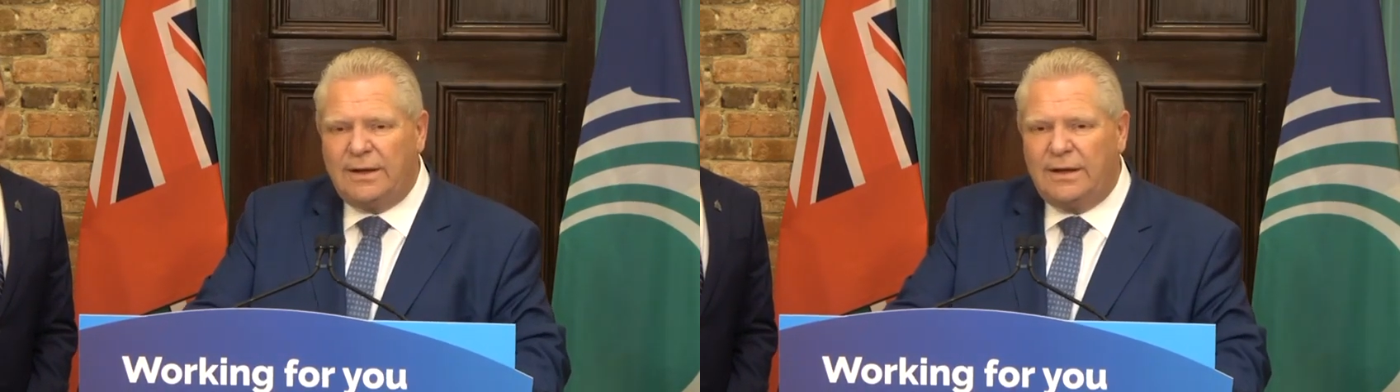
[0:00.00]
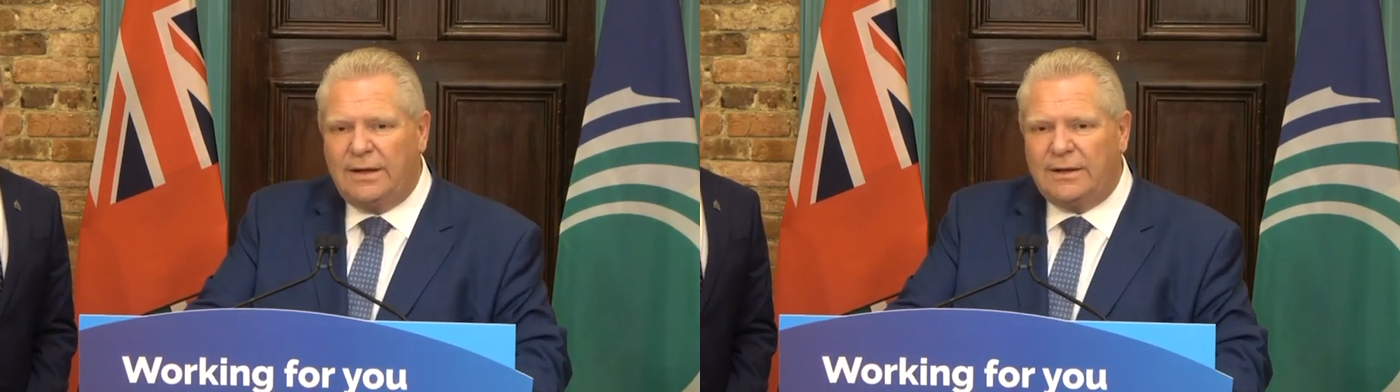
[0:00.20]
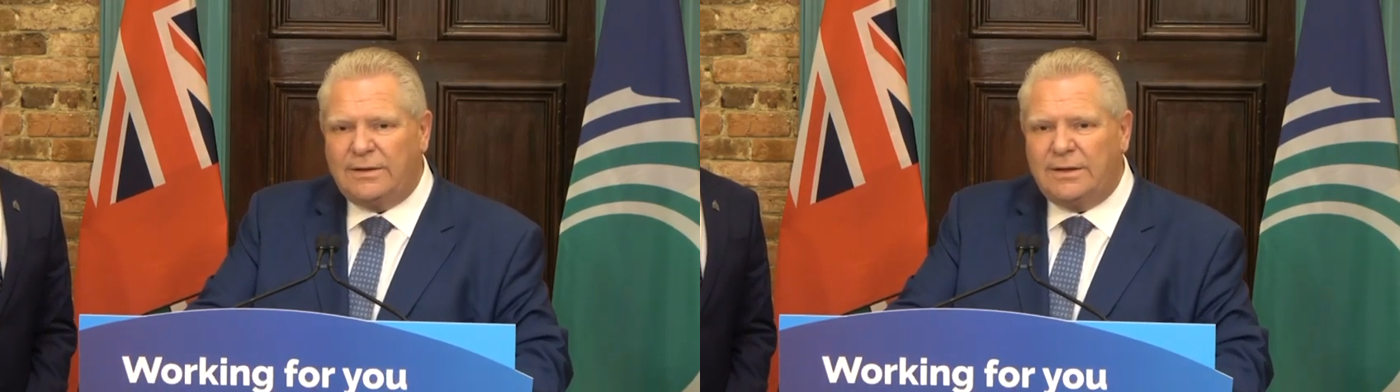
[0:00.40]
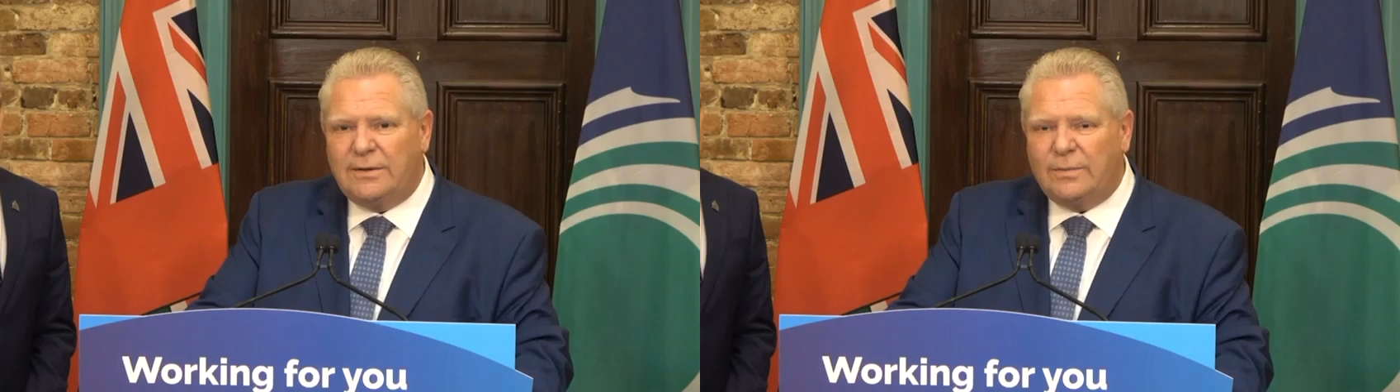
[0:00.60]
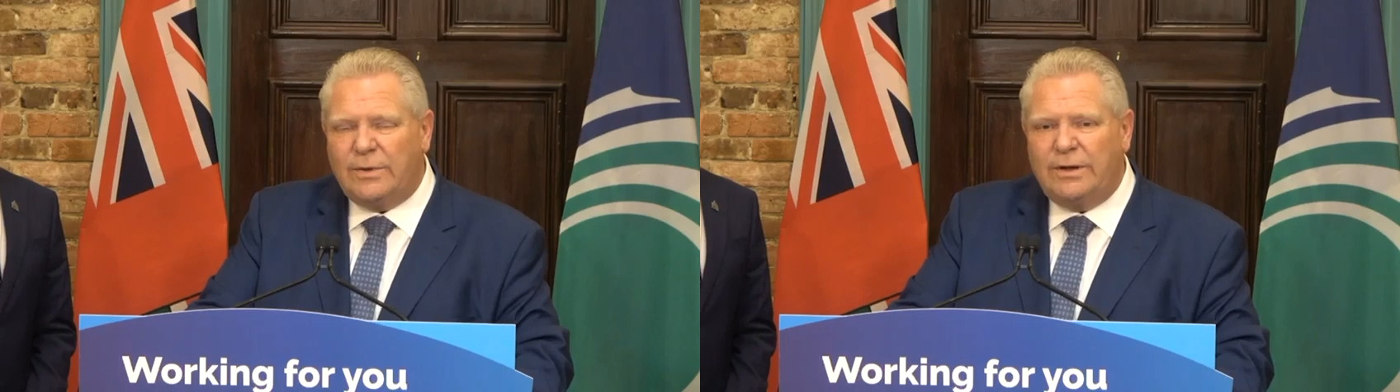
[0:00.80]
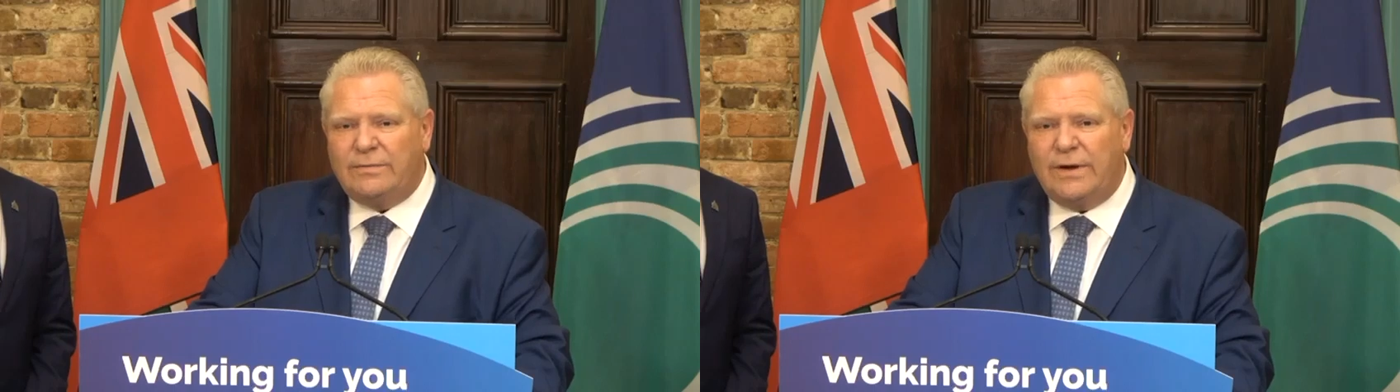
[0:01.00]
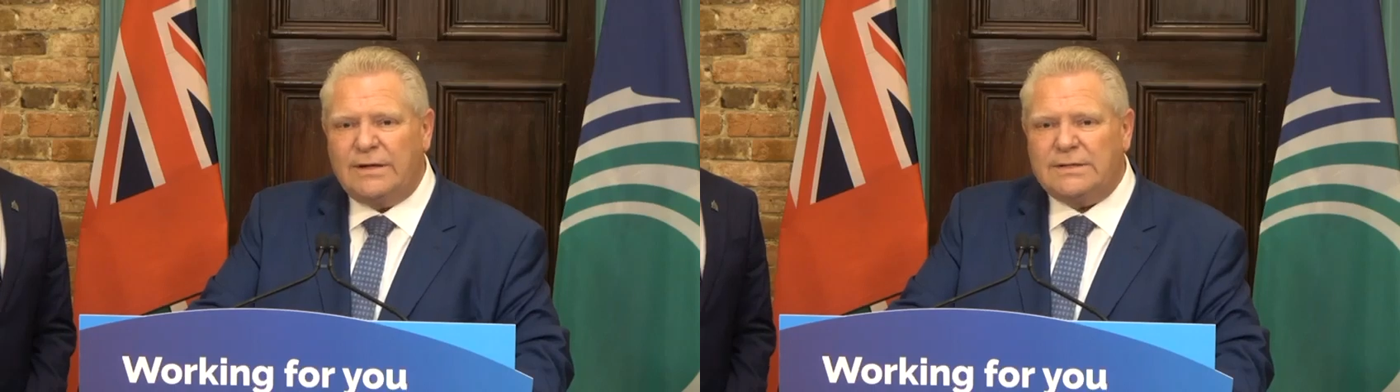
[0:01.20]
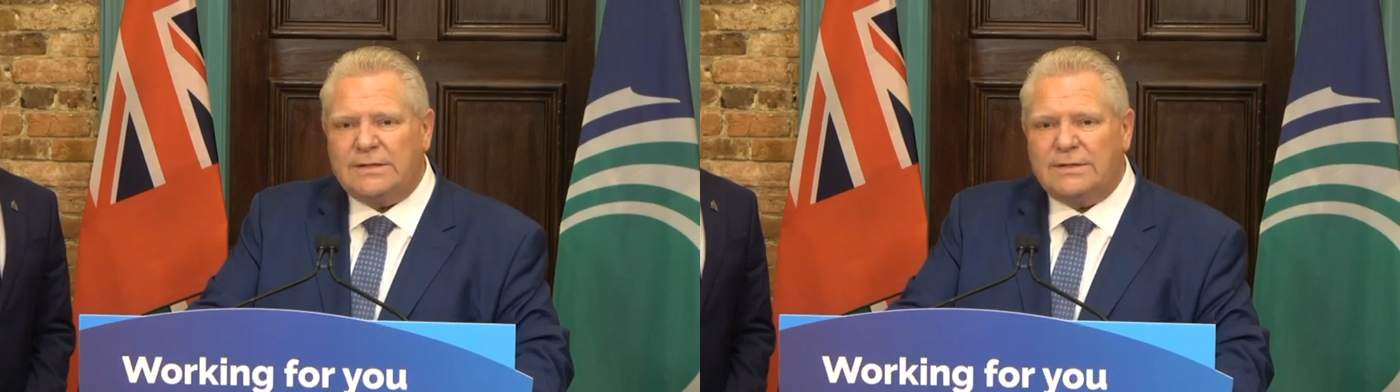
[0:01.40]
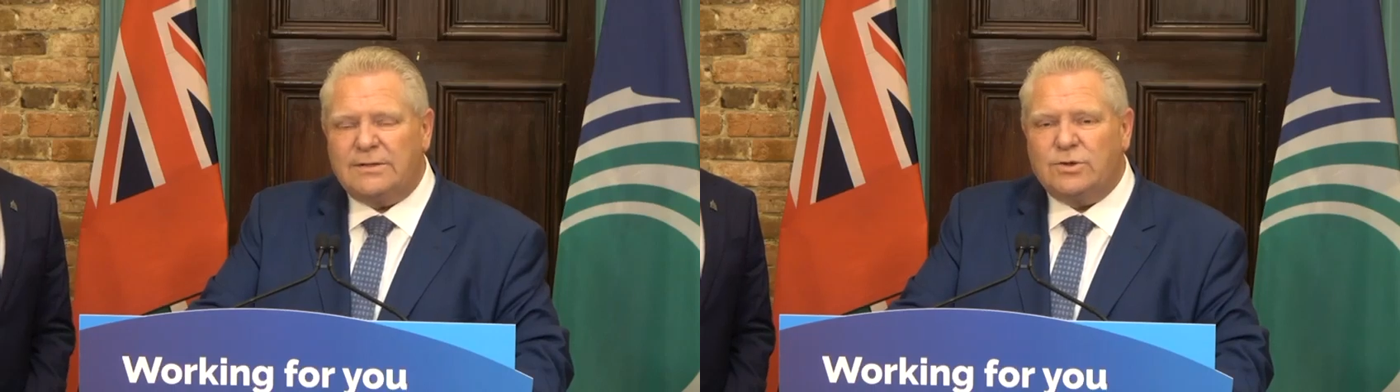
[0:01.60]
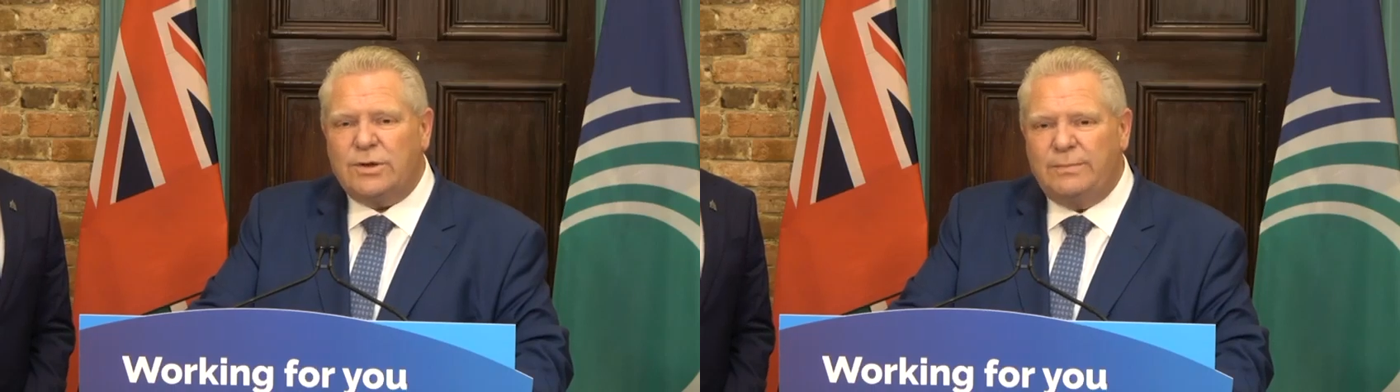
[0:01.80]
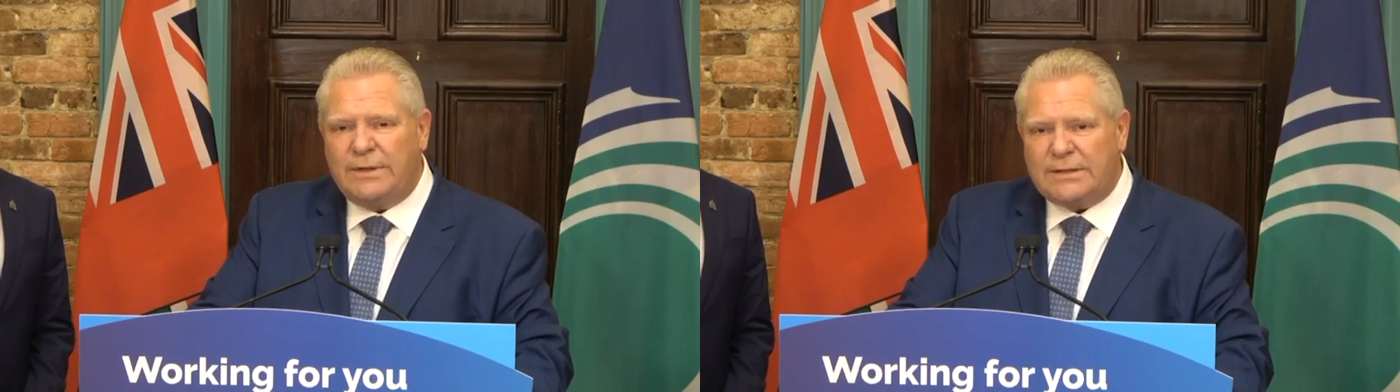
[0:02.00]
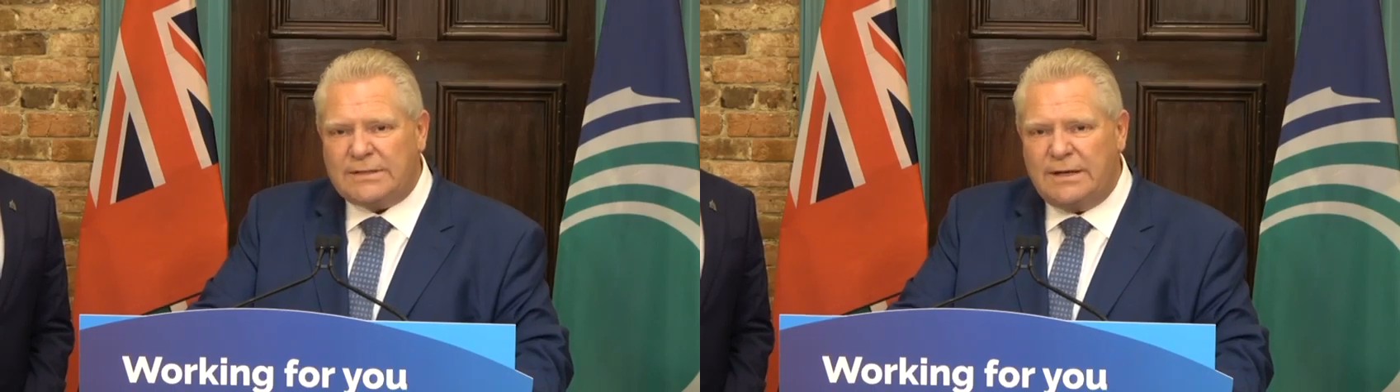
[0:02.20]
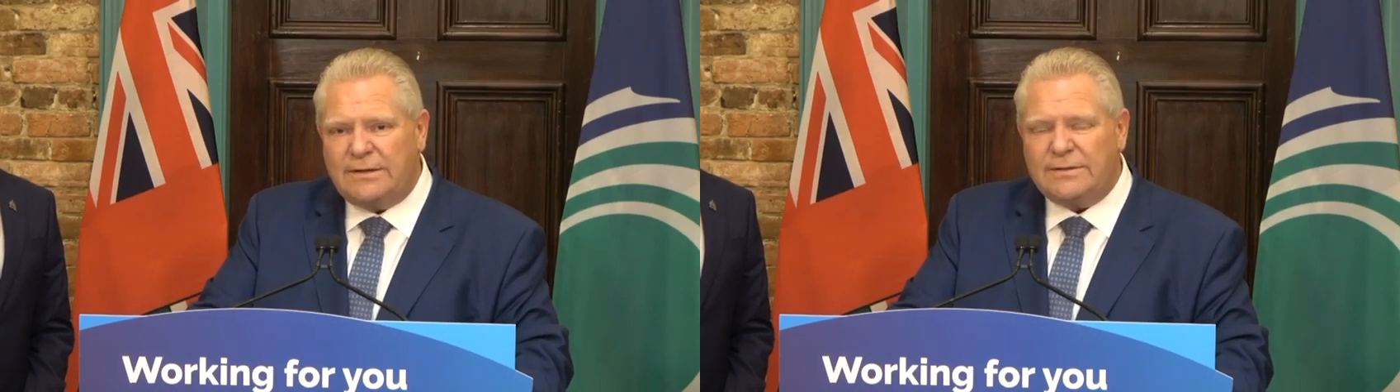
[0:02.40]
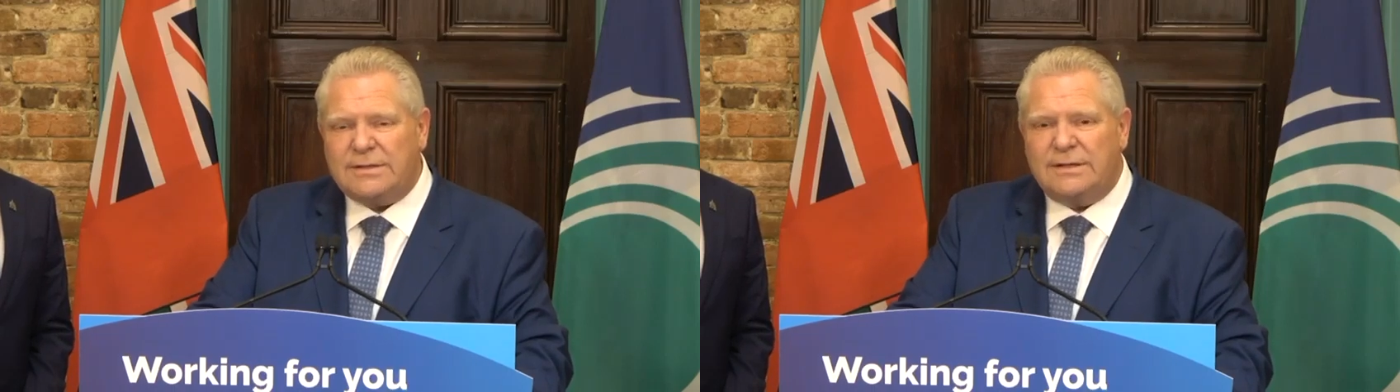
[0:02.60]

uh, to reinvest into treatment centers,